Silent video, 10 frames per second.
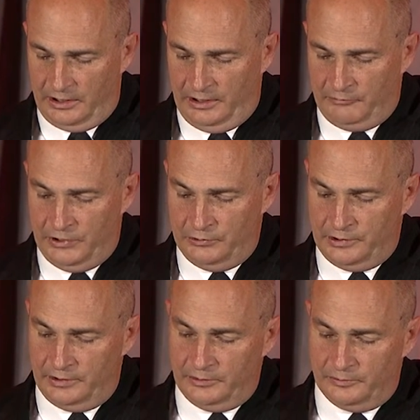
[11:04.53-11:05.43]
If you
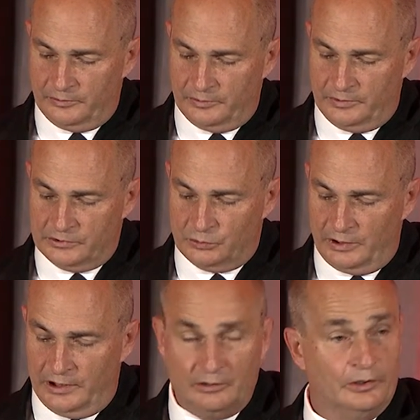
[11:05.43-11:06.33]
can, this is what
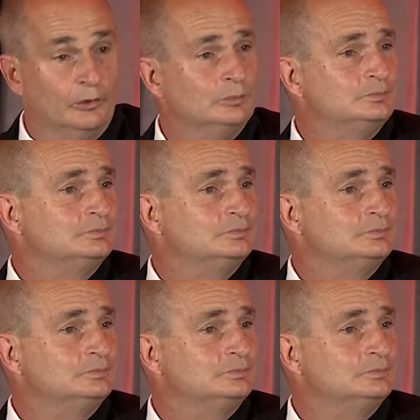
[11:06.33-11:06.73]
I'll do.